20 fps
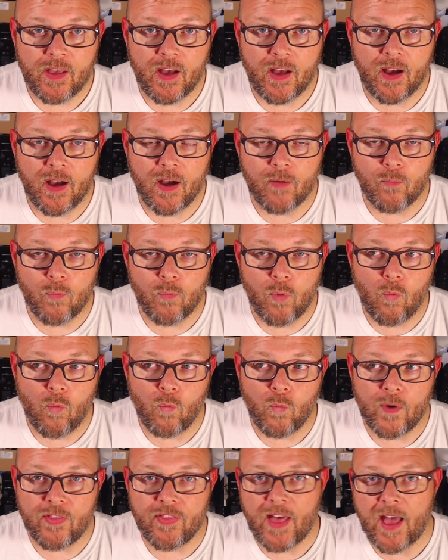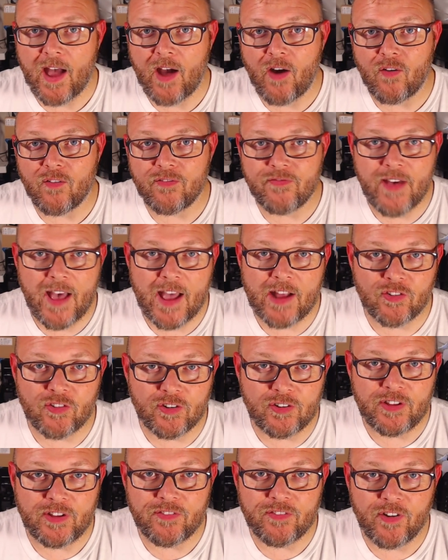um, without
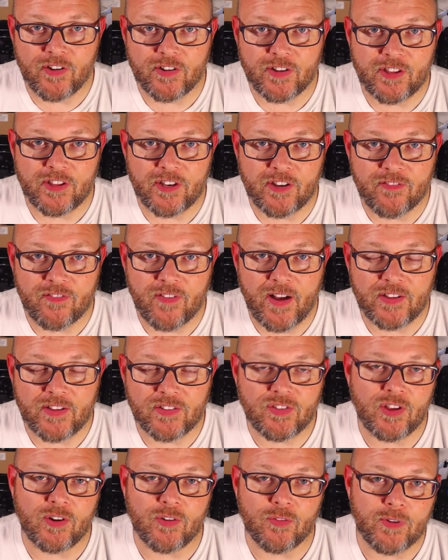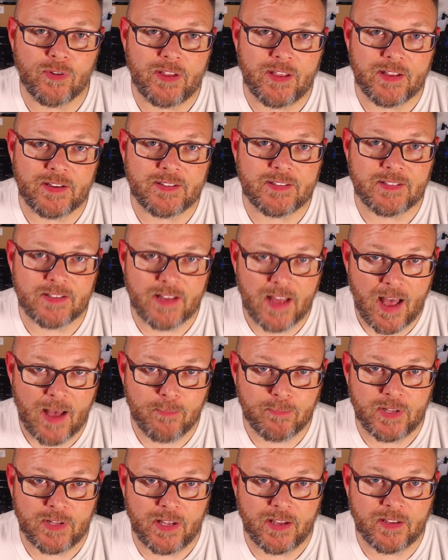factory defaulting the device and
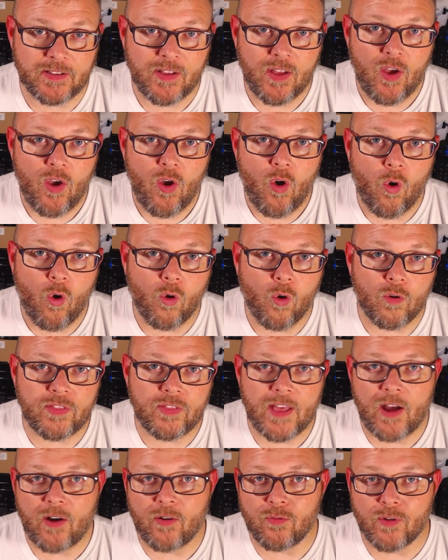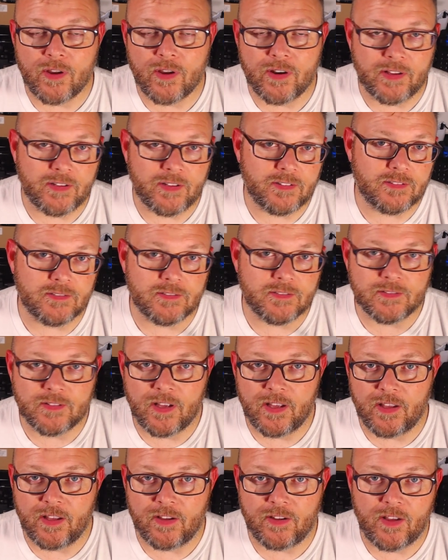readopting, or without running.
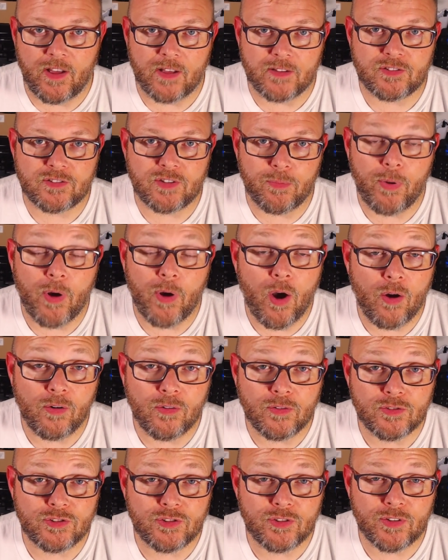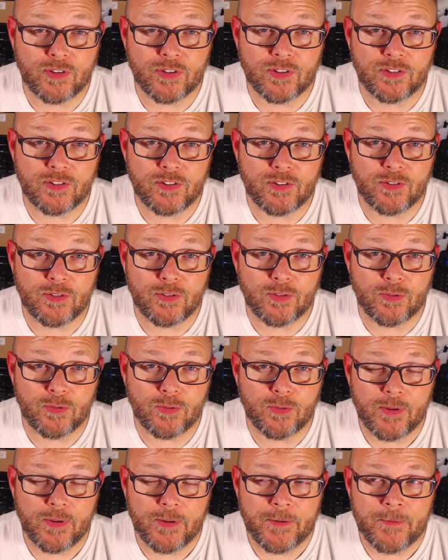I suppose you could
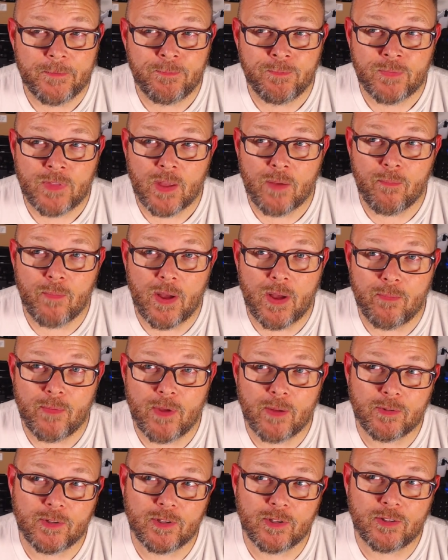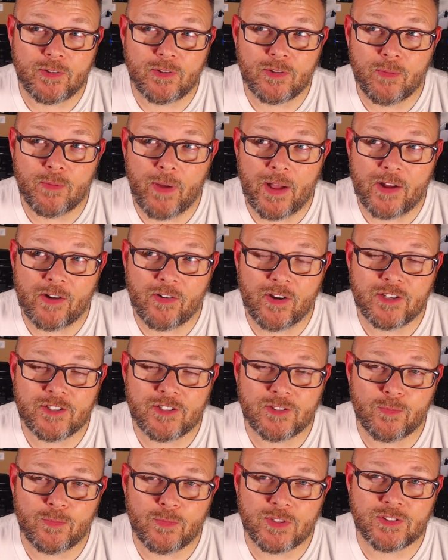do might be able to do the
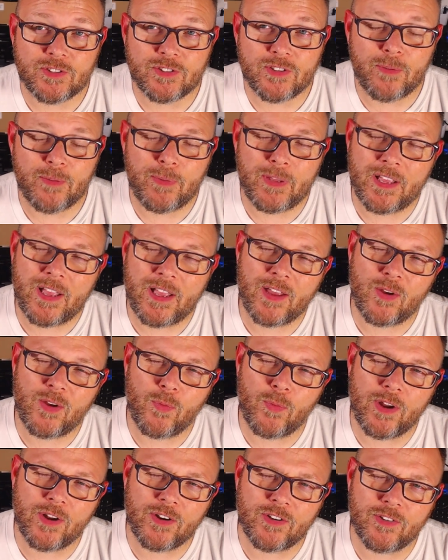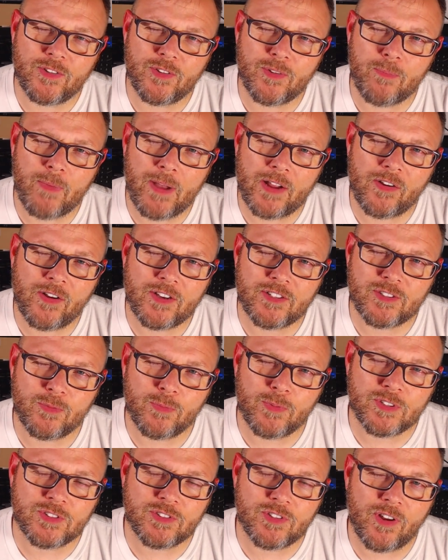migration wizard. It'd be kind of weird to do the
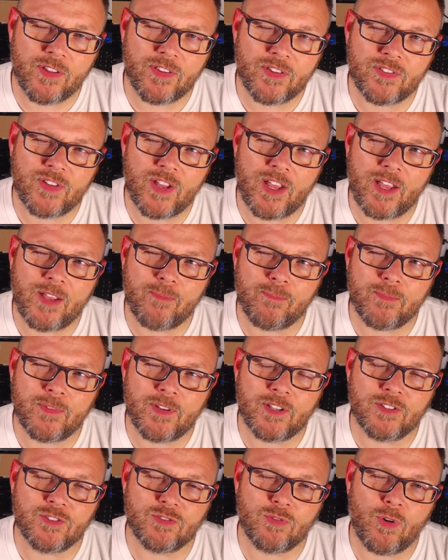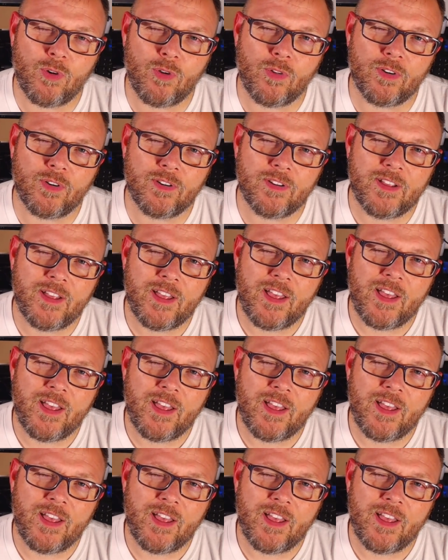migration wizard on the same controller